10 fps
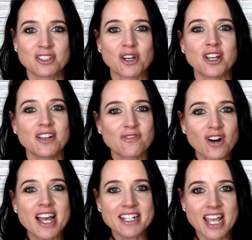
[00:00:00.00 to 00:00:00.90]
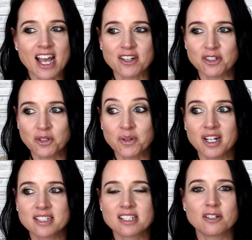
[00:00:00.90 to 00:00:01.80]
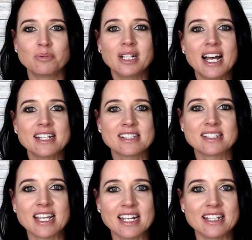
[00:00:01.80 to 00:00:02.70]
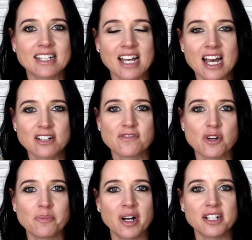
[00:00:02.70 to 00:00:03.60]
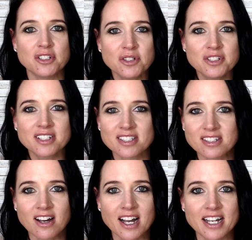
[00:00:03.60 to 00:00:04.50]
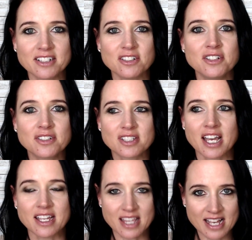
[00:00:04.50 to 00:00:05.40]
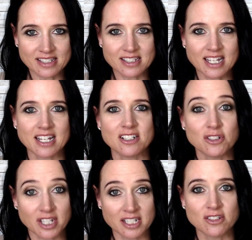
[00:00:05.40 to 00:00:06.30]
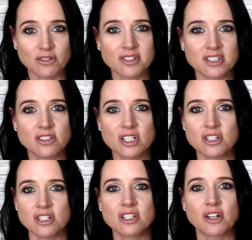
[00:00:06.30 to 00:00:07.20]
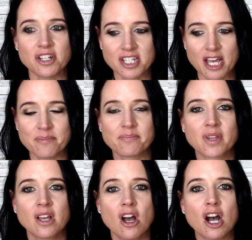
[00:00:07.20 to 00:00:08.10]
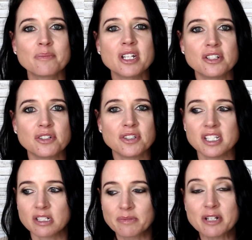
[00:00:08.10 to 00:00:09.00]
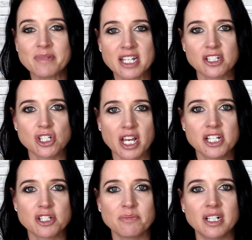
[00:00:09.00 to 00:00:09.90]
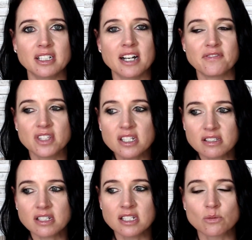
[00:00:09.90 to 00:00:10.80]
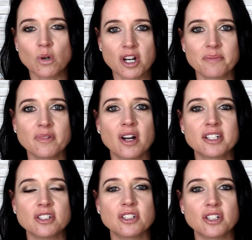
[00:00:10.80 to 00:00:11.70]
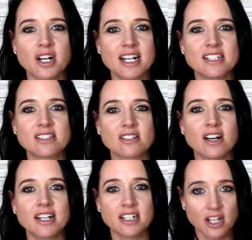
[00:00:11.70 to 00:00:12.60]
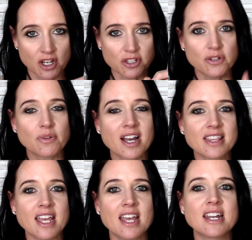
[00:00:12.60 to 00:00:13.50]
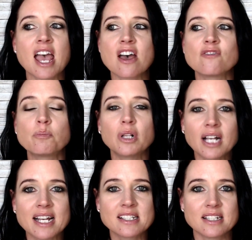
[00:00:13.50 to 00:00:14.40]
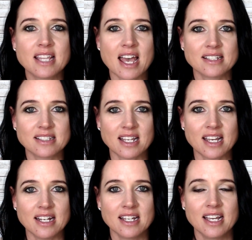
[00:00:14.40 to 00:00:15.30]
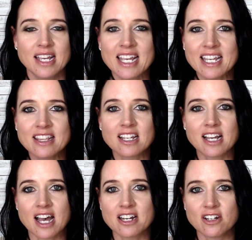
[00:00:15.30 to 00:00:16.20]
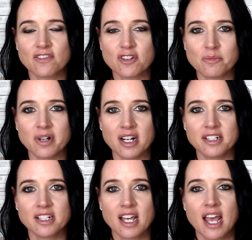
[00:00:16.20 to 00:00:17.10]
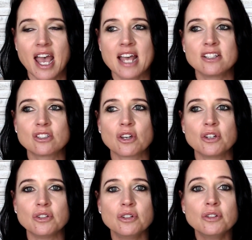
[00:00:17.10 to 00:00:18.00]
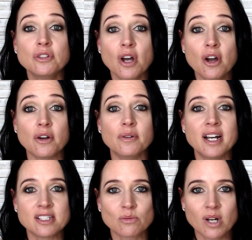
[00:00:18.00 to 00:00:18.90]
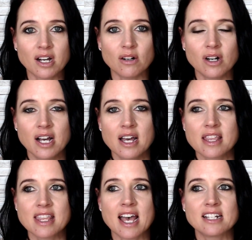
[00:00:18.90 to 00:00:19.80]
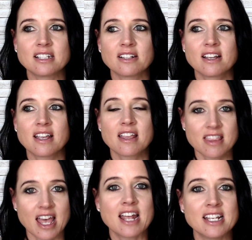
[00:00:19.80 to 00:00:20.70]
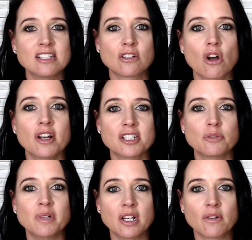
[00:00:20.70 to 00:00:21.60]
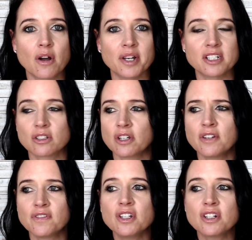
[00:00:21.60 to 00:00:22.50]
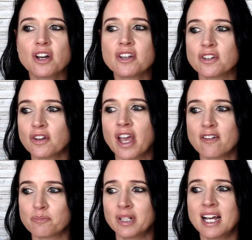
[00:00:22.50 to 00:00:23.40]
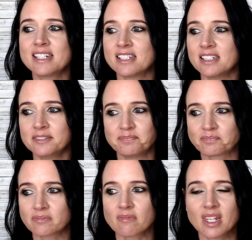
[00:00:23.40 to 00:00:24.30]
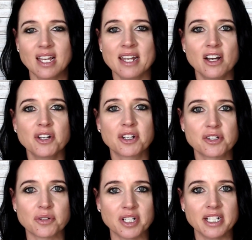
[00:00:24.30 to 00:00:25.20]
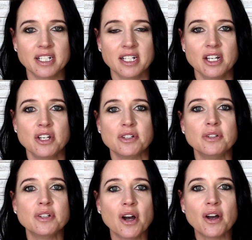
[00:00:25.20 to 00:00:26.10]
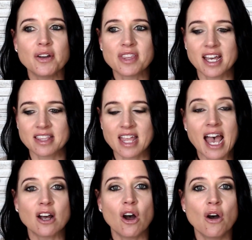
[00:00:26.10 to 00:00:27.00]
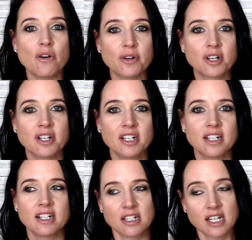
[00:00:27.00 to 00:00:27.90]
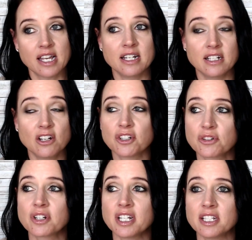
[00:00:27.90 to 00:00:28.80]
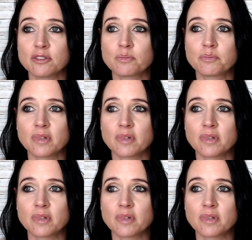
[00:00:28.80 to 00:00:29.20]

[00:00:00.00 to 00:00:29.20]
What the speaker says: So if right now you are to plant a seed in the garden of your mind, you decide, you say that seed is your decision to go, yep, I'm going to do this. I'm going to make a change in my life. This is what I'm going to do. I decide. You right then have planted that seed in the garden of your mind. And so you know as well that that is going to be growing. So if you know you have planted an oak tree, you know that oak, and an oak tree